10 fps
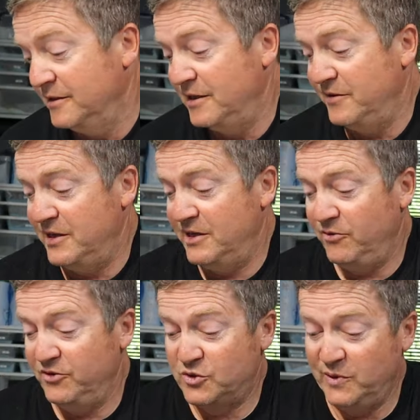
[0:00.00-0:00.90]
And then
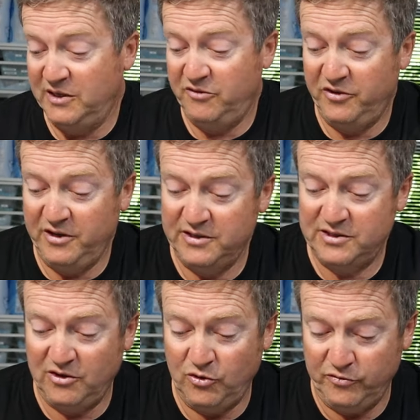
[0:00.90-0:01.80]
on the
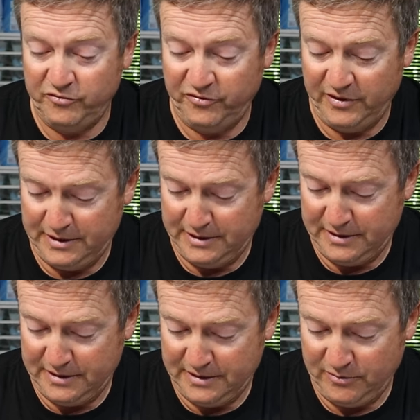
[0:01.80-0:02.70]
21st of,
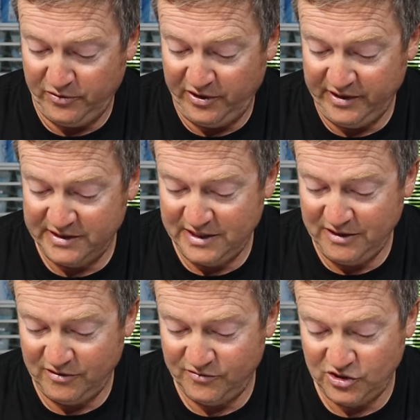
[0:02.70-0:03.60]
or the
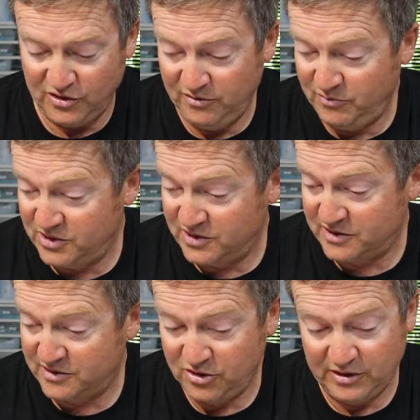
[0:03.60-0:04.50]
19th of June, which
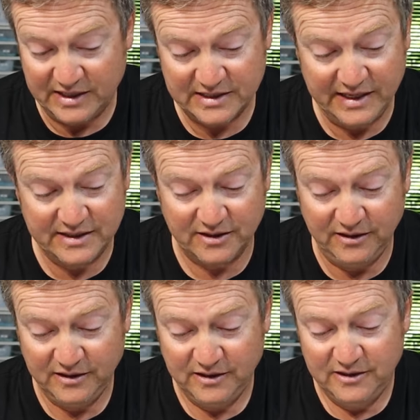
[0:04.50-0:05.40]
is 2 days later,
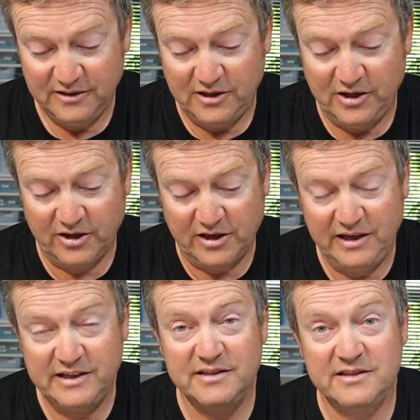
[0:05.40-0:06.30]

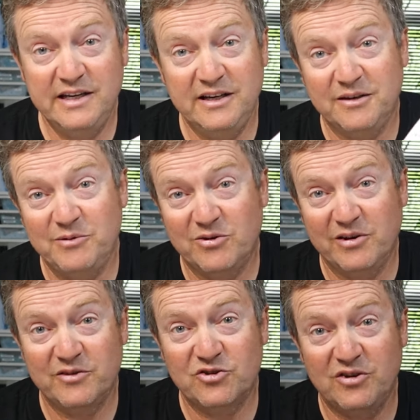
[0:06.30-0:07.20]
Hercules and Xena, we've got
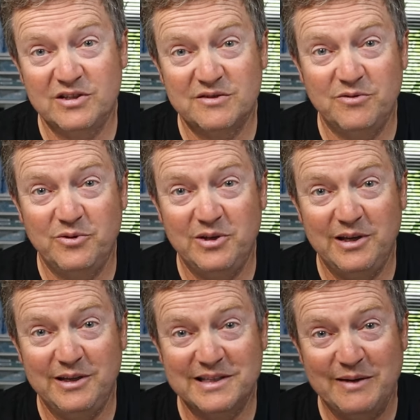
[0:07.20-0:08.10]
another chance for
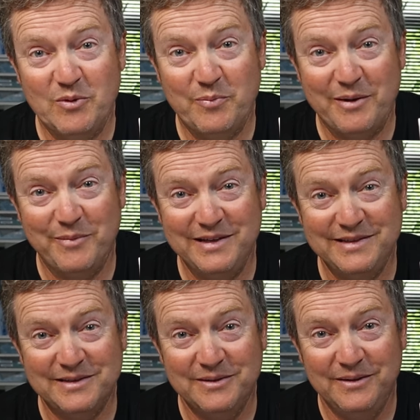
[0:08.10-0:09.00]
the Cinnamon
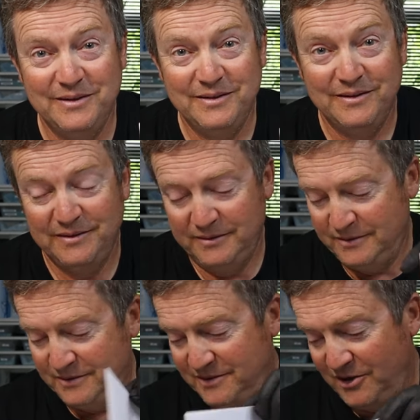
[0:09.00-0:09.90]
Batmans.
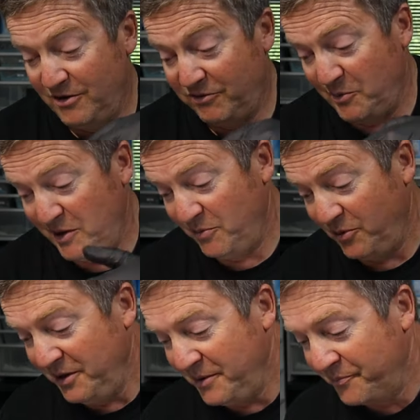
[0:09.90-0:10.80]
Hopefully we hit
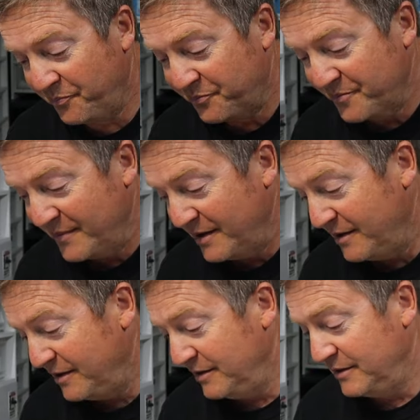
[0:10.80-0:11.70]
one.
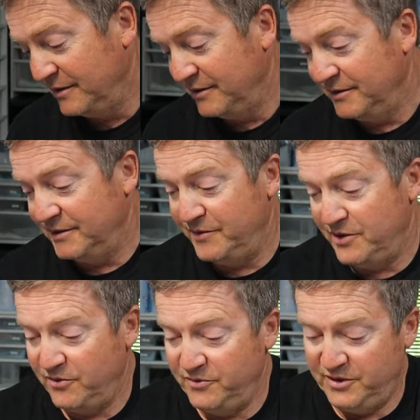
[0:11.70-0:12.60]
And
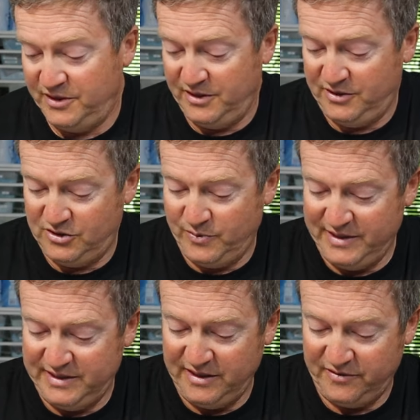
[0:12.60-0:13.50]
then on the
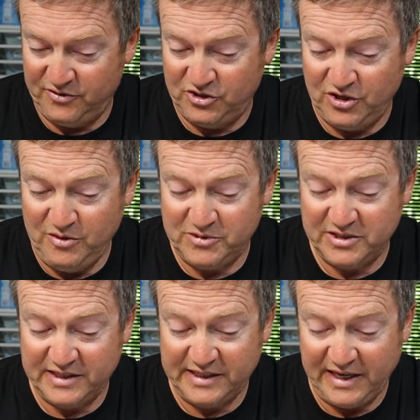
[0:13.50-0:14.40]
20th of June, which
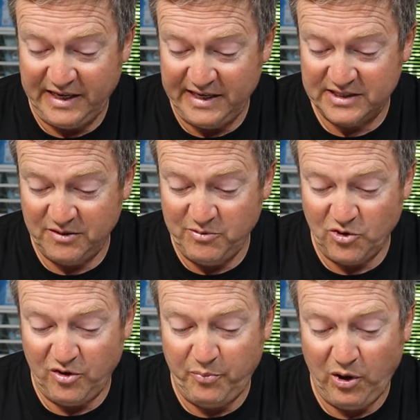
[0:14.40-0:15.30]
is a day later, we've
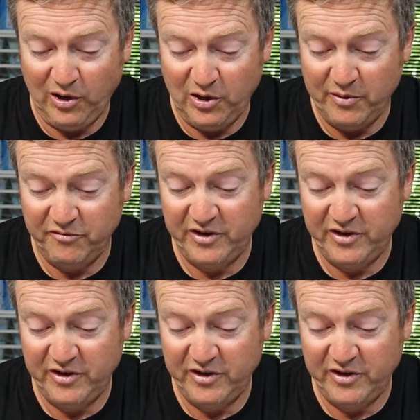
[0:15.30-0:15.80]
got Apollo and